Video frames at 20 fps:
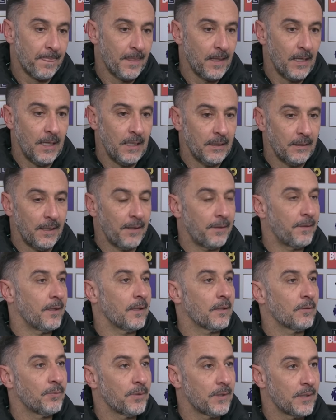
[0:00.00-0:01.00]
and I
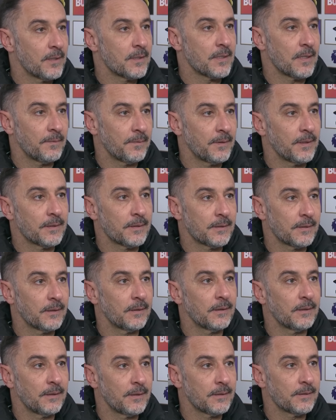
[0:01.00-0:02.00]
think we deserve
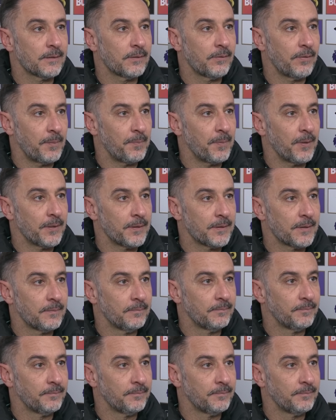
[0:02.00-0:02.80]
these 3 points.